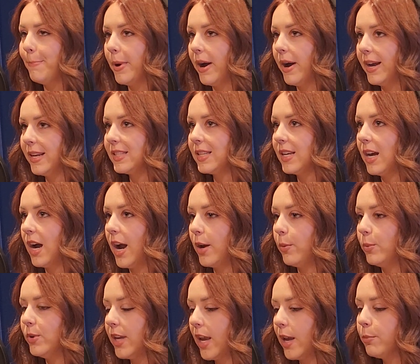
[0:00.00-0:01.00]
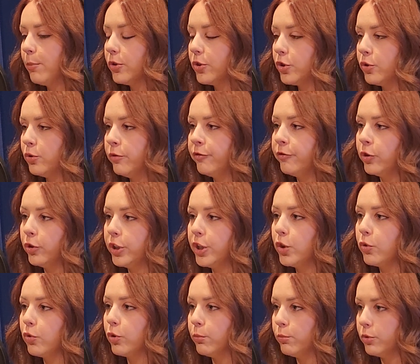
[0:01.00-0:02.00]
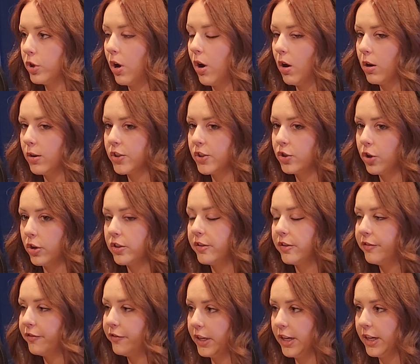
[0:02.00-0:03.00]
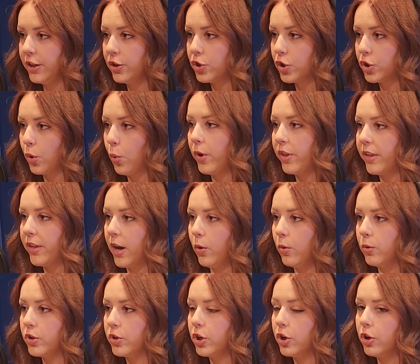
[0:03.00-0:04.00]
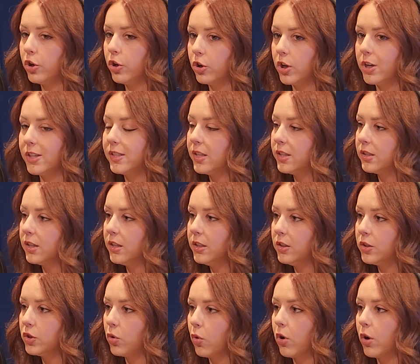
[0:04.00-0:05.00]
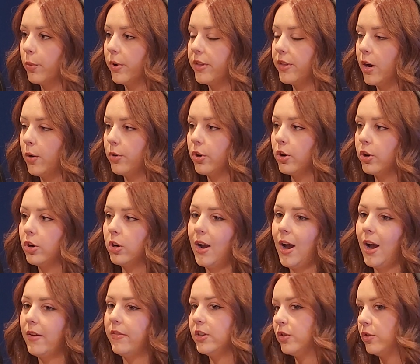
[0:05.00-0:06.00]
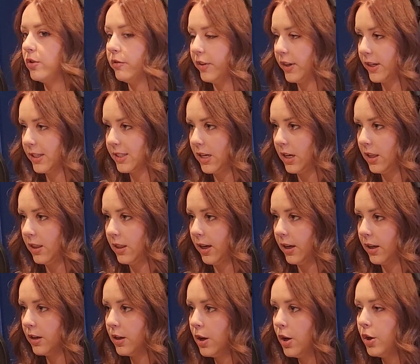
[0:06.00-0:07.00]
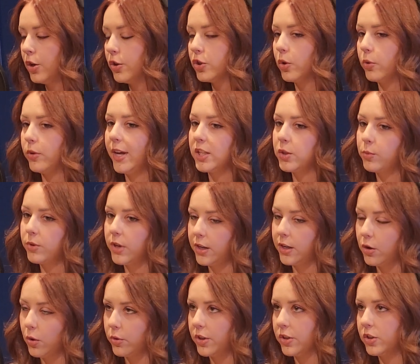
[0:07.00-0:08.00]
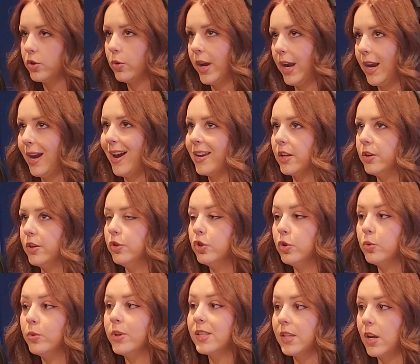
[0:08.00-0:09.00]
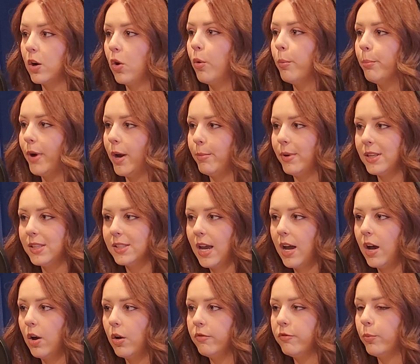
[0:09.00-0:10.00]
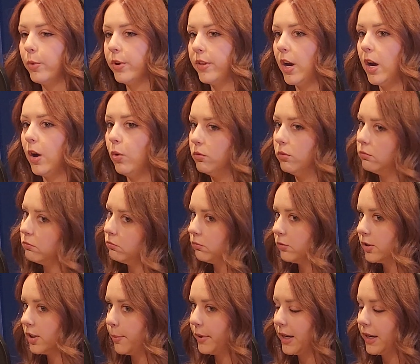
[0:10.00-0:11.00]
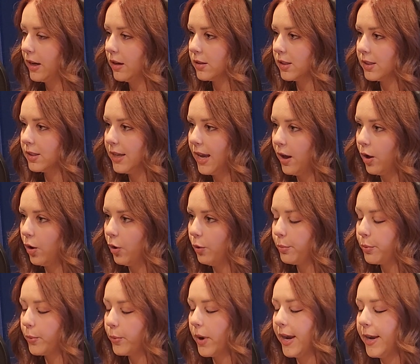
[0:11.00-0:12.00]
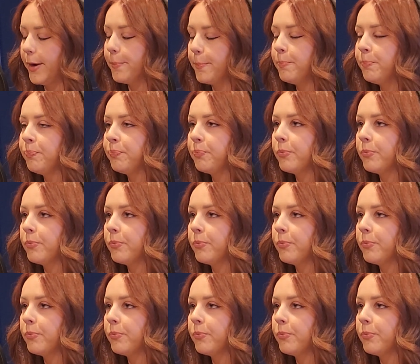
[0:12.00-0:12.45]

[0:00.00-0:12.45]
But I was able to fully groom dogs start to finish without her assistance or without her having to fix anything. So that's when I noticed, okay, I can do this at home by myself without somebody else's help, right?